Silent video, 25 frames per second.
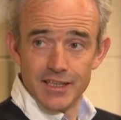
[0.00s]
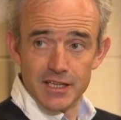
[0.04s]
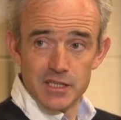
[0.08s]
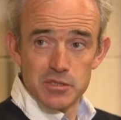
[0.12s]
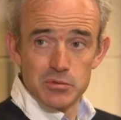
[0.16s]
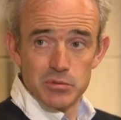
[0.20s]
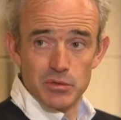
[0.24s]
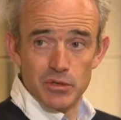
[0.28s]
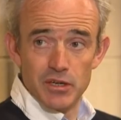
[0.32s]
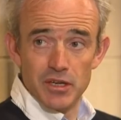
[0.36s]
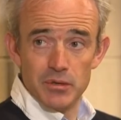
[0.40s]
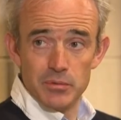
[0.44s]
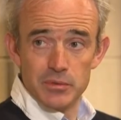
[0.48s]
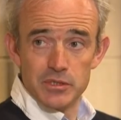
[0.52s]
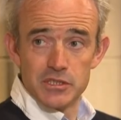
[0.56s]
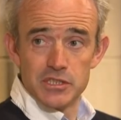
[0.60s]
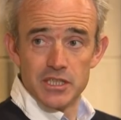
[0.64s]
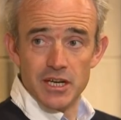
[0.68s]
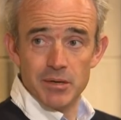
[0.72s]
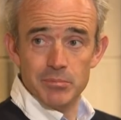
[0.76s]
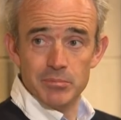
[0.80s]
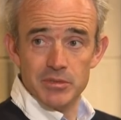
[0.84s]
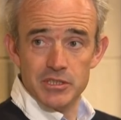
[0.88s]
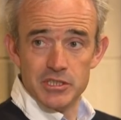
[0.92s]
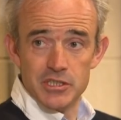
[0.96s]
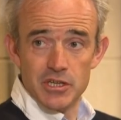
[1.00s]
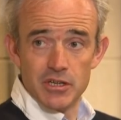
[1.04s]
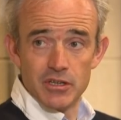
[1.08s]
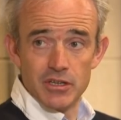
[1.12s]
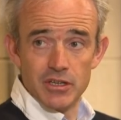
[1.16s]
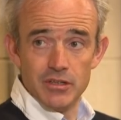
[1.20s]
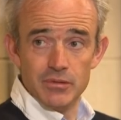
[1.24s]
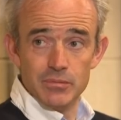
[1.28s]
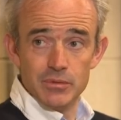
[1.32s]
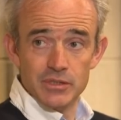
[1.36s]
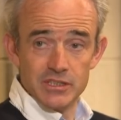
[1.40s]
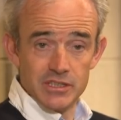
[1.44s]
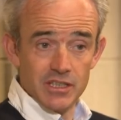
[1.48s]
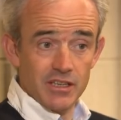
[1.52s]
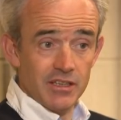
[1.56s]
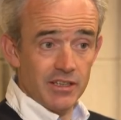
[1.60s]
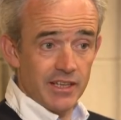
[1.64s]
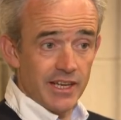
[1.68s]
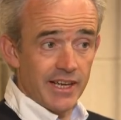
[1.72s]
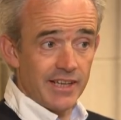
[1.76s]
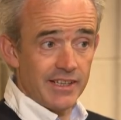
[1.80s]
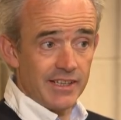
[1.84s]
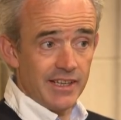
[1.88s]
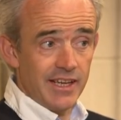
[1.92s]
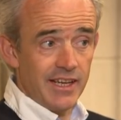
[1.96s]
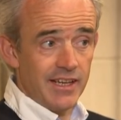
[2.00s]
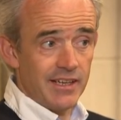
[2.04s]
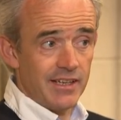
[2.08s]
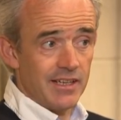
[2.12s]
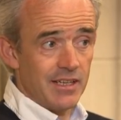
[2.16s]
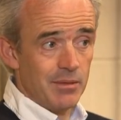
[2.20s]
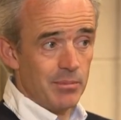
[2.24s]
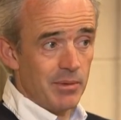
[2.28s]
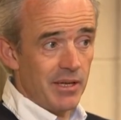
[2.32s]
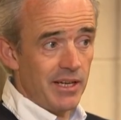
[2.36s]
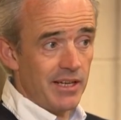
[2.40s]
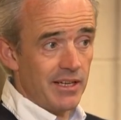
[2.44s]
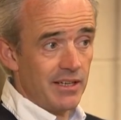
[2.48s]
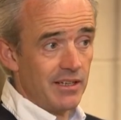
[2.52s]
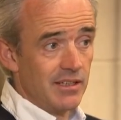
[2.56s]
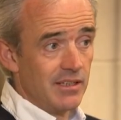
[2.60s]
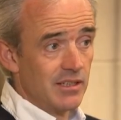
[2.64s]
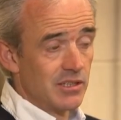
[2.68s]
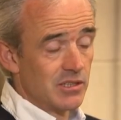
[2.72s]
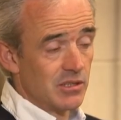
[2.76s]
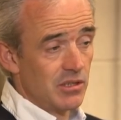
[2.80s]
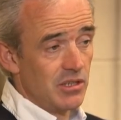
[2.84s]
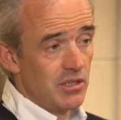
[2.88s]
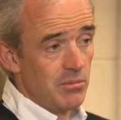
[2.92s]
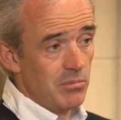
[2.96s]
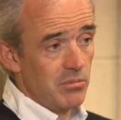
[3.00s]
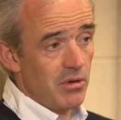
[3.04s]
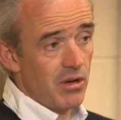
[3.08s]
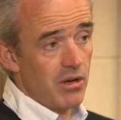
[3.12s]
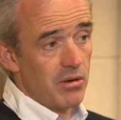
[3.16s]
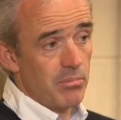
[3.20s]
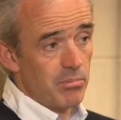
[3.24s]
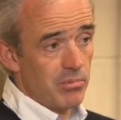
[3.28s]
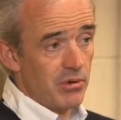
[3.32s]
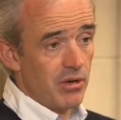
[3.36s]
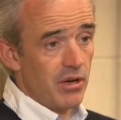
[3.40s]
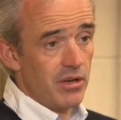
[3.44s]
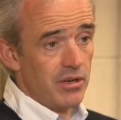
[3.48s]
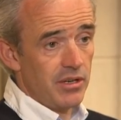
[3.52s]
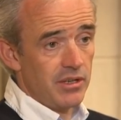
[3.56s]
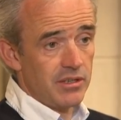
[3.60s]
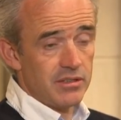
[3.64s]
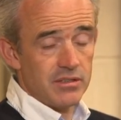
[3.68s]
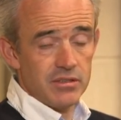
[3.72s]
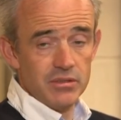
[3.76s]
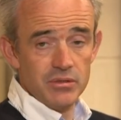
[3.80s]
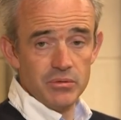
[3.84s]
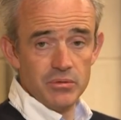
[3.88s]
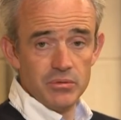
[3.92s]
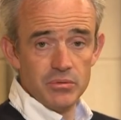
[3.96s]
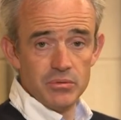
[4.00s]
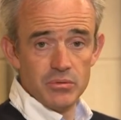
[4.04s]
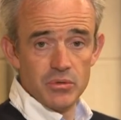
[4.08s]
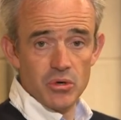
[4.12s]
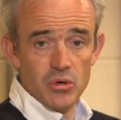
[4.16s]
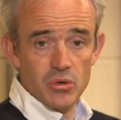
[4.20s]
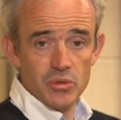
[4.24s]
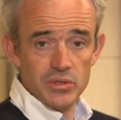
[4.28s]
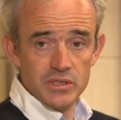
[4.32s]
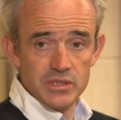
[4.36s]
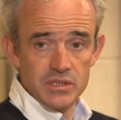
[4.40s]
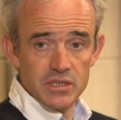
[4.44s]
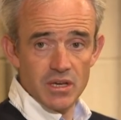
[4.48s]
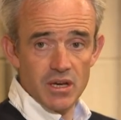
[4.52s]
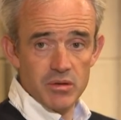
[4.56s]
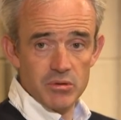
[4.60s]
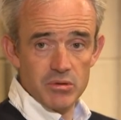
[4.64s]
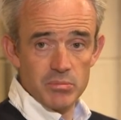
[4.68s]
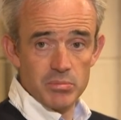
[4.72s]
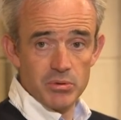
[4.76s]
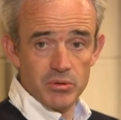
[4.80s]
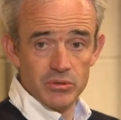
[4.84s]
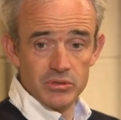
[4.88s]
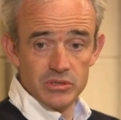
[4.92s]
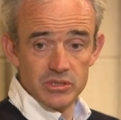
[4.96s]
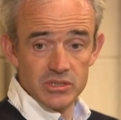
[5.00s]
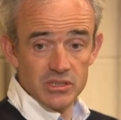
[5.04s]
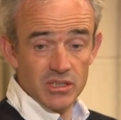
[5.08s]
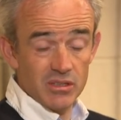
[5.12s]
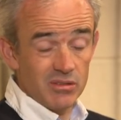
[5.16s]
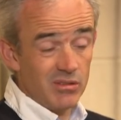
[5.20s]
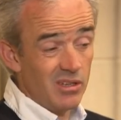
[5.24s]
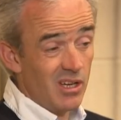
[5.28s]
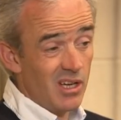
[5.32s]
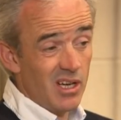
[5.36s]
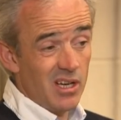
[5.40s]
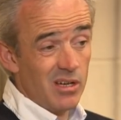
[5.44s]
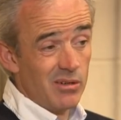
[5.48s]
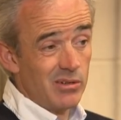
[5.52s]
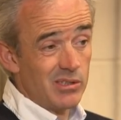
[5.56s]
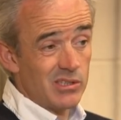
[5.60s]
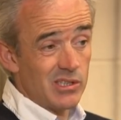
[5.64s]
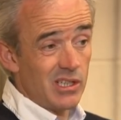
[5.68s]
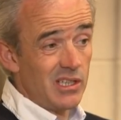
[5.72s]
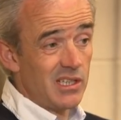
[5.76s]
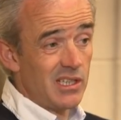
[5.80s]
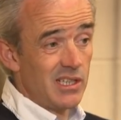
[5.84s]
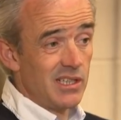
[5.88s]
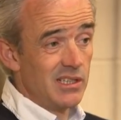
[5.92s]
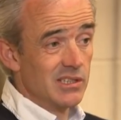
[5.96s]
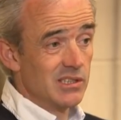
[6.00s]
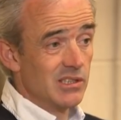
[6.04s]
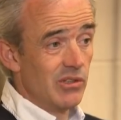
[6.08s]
That's where I was champion jockey, was on that day in Kilbegan. So they brought it to coincide with Punchestown, which I think